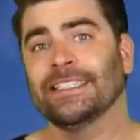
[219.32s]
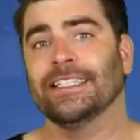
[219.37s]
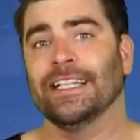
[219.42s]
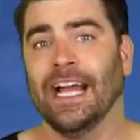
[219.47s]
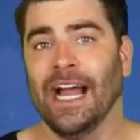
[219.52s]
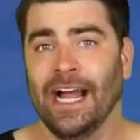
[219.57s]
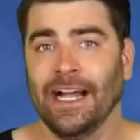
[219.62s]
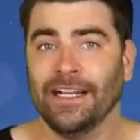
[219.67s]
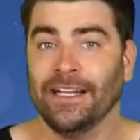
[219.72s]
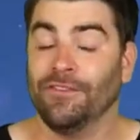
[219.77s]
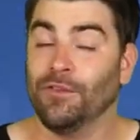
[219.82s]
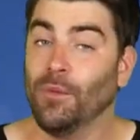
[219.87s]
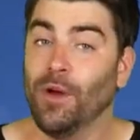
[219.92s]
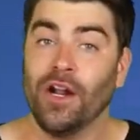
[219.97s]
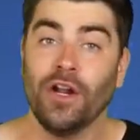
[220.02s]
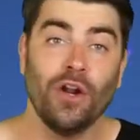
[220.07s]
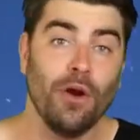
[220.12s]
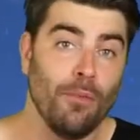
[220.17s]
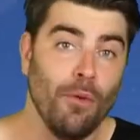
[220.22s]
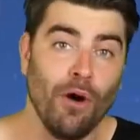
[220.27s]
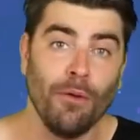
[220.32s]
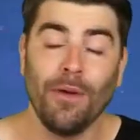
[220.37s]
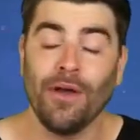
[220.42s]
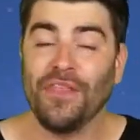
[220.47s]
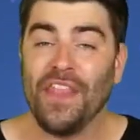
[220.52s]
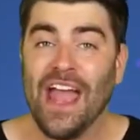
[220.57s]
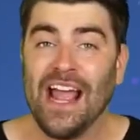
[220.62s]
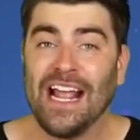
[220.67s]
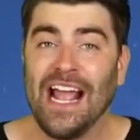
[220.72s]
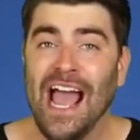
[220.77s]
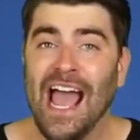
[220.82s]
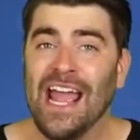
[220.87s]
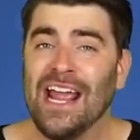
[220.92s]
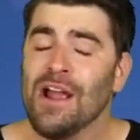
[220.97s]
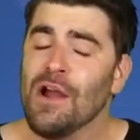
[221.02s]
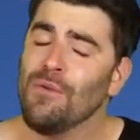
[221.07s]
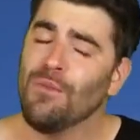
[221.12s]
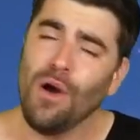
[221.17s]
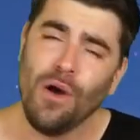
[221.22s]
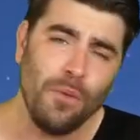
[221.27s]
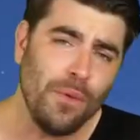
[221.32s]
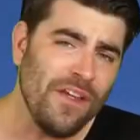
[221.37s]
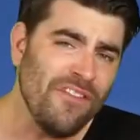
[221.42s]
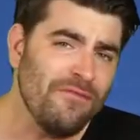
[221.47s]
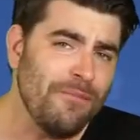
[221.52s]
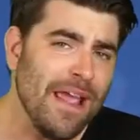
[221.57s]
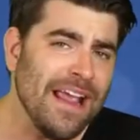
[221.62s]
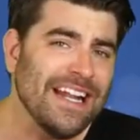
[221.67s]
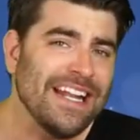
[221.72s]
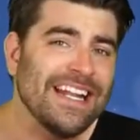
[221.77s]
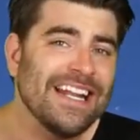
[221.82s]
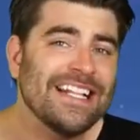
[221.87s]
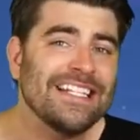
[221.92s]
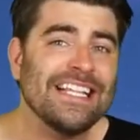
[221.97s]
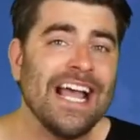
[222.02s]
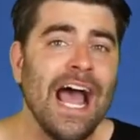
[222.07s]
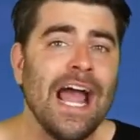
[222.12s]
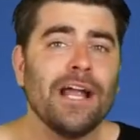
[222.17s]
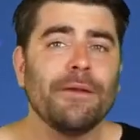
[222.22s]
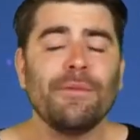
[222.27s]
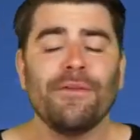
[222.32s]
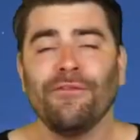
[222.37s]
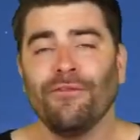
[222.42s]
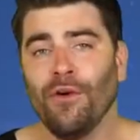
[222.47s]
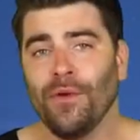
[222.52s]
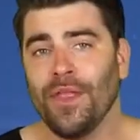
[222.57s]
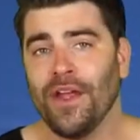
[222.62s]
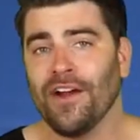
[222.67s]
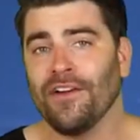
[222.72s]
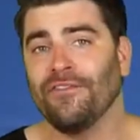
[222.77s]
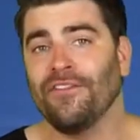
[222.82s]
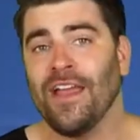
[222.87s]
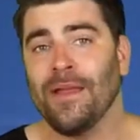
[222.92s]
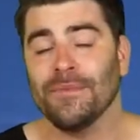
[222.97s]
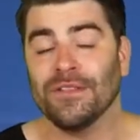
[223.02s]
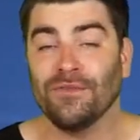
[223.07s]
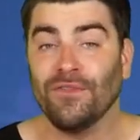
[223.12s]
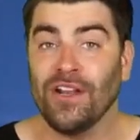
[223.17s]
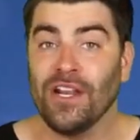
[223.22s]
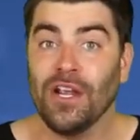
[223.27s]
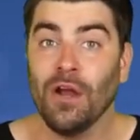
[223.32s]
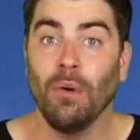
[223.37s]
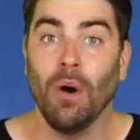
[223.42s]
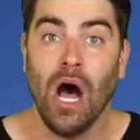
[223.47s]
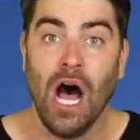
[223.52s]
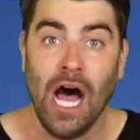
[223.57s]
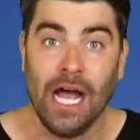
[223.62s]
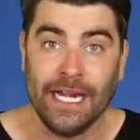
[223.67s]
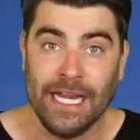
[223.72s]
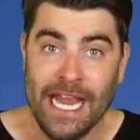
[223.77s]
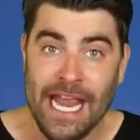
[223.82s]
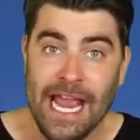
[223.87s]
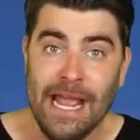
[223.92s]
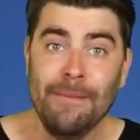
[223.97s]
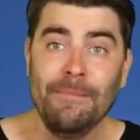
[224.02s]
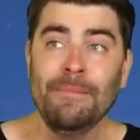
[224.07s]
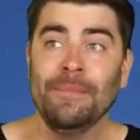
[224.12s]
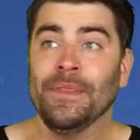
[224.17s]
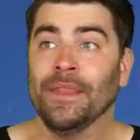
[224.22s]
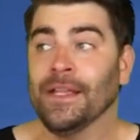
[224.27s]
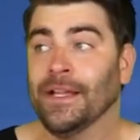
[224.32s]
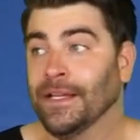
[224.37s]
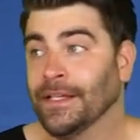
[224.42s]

Yeah, if you want to know more about that guy, well, we've made an entire Before They Were Famous video on him.